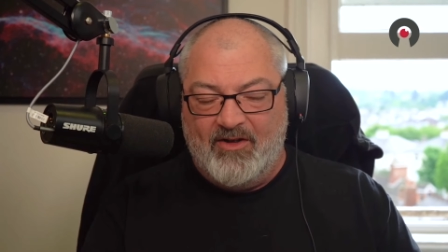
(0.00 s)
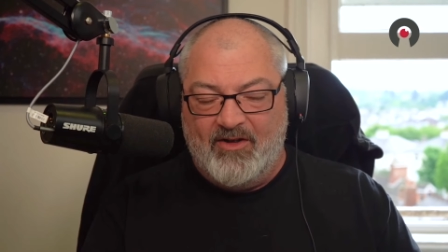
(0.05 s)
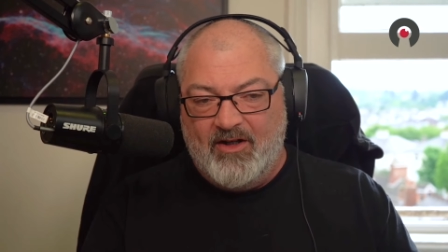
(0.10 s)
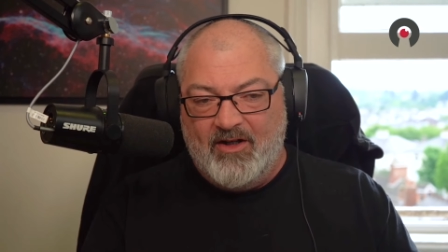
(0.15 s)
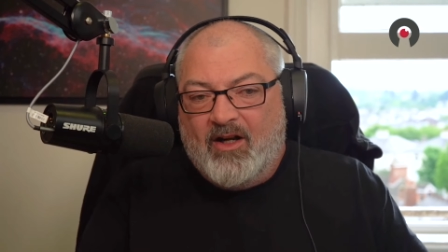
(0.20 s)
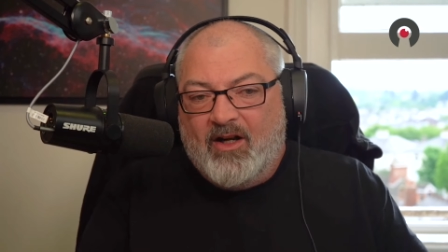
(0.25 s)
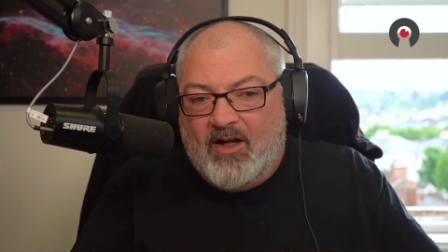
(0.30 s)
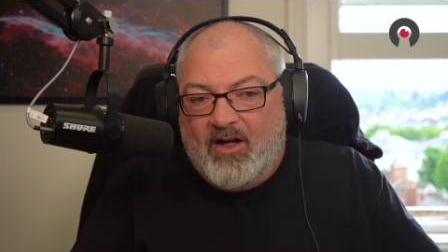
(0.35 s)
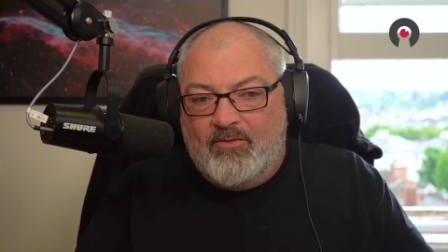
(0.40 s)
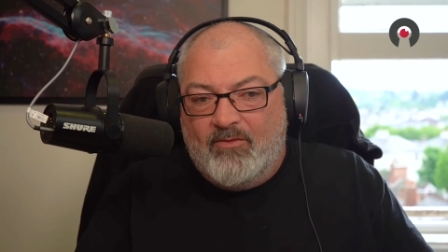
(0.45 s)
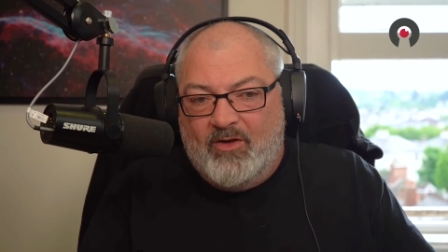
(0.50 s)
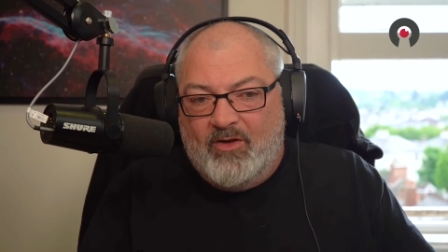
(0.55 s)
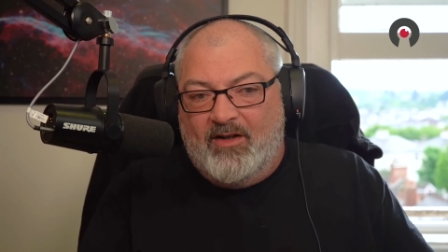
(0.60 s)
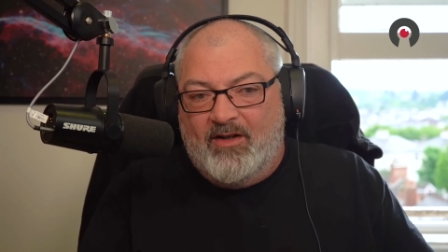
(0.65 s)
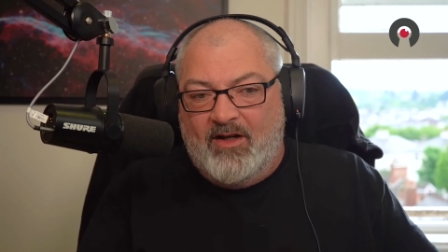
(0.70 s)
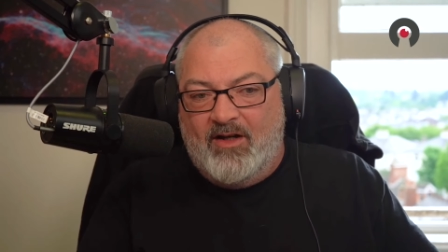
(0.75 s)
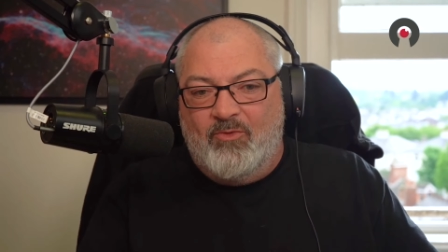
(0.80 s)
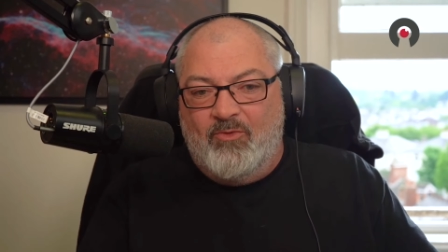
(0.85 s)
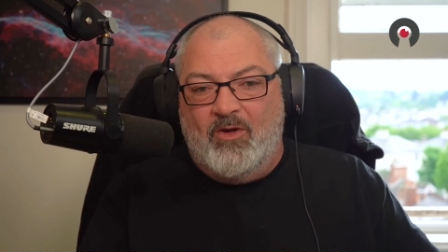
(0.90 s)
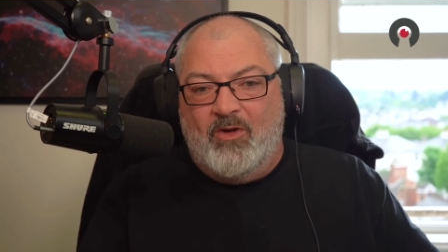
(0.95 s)
And you're like, well, I
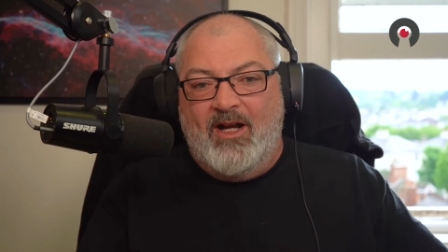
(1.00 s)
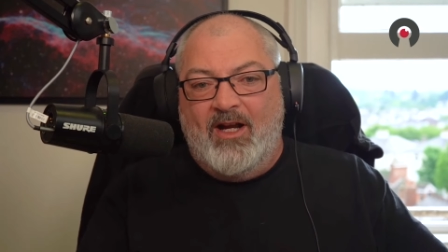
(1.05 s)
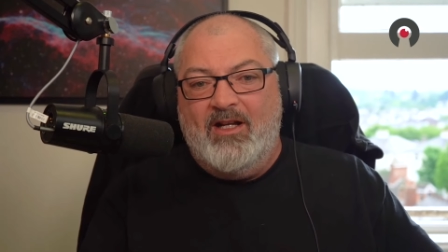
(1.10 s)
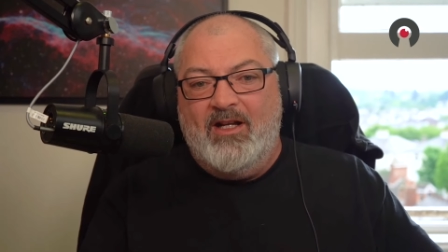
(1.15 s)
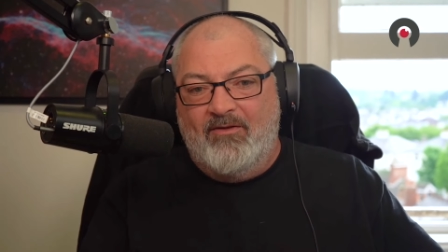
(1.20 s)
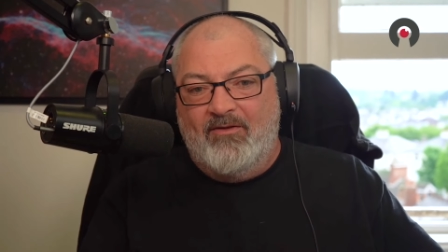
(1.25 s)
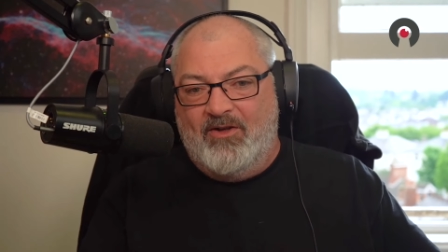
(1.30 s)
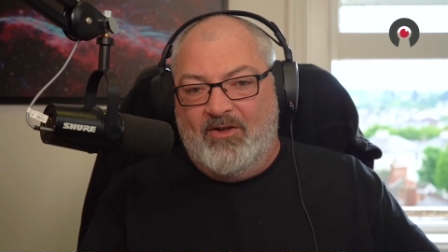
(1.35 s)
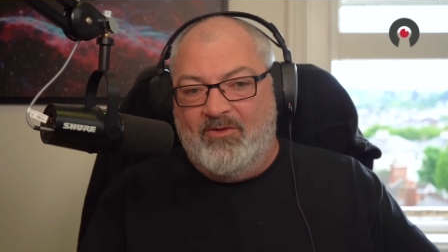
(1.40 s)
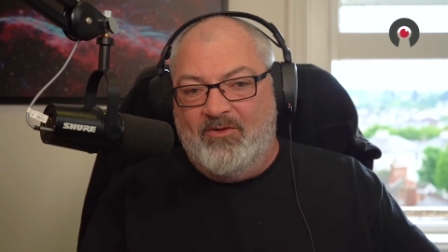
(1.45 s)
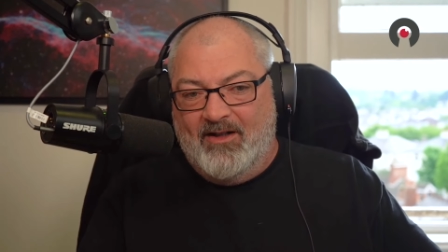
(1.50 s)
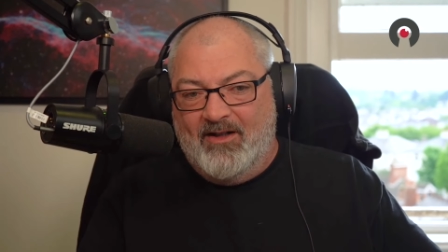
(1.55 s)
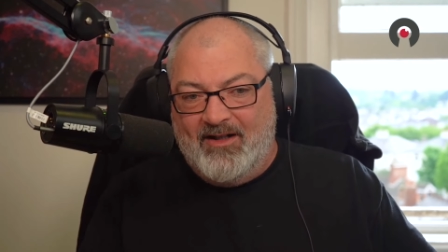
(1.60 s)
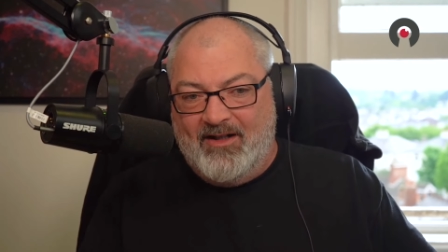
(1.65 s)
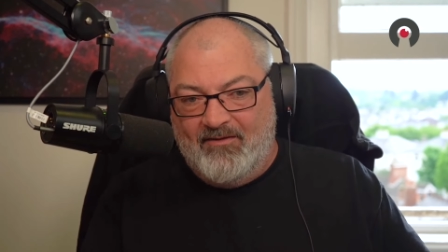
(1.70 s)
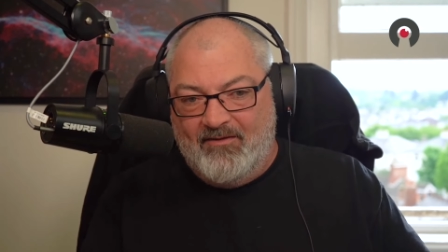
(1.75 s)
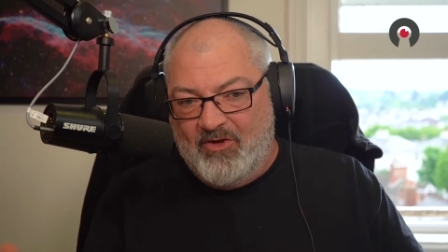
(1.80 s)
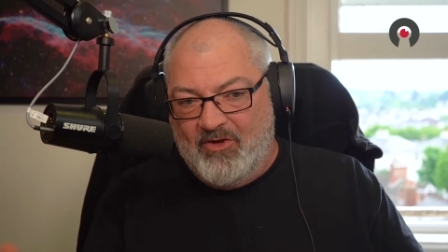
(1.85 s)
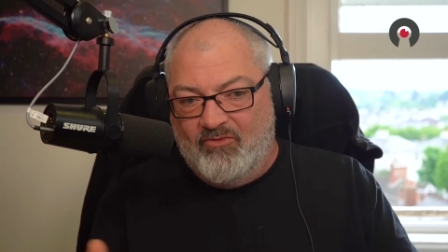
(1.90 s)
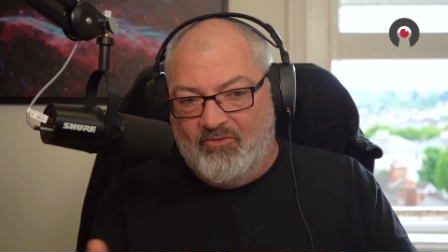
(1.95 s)
don't want any of you to
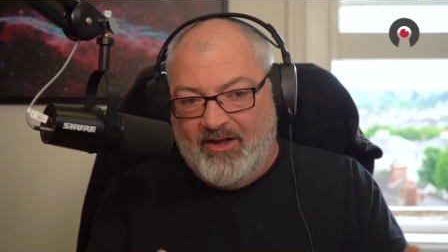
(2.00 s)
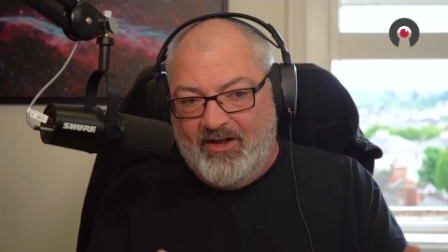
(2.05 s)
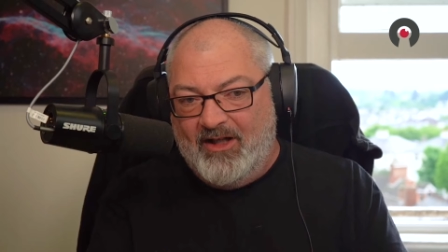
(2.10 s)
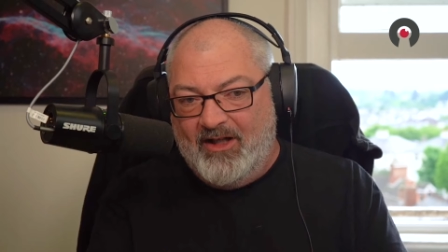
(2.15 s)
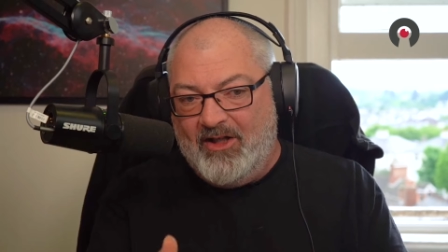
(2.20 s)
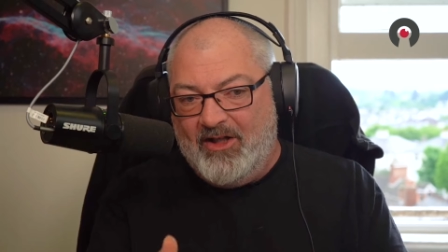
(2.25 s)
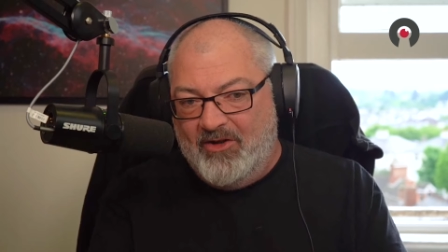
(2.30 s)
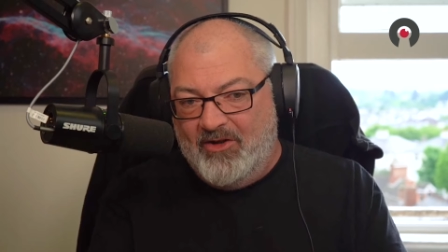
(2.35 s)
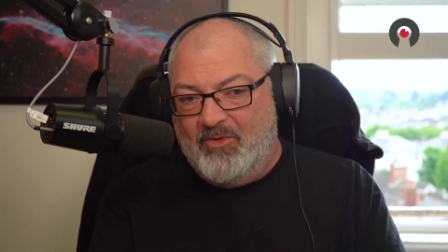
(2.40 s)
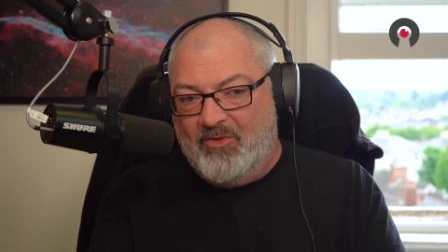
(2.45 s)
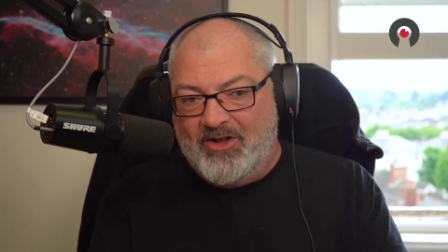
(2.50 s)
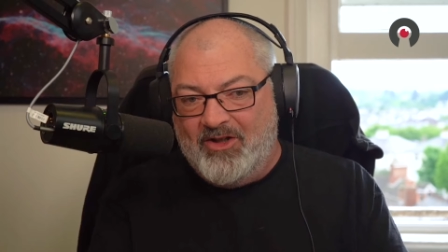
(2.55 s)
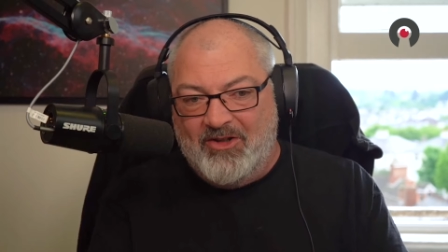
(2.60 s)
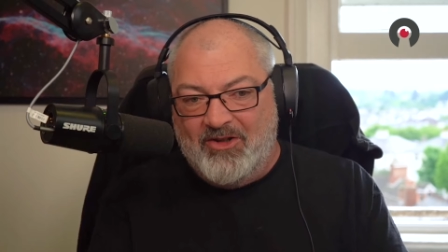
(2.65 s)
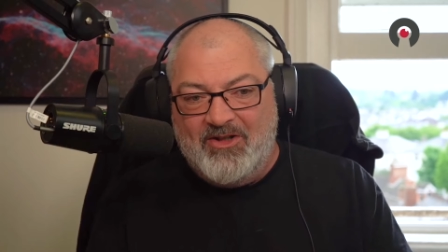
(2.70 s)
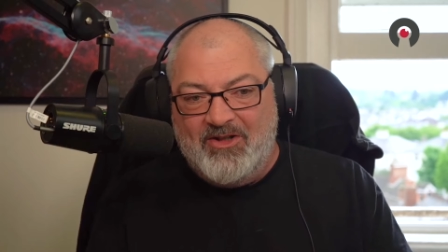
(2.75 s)
leave. You're really good at what you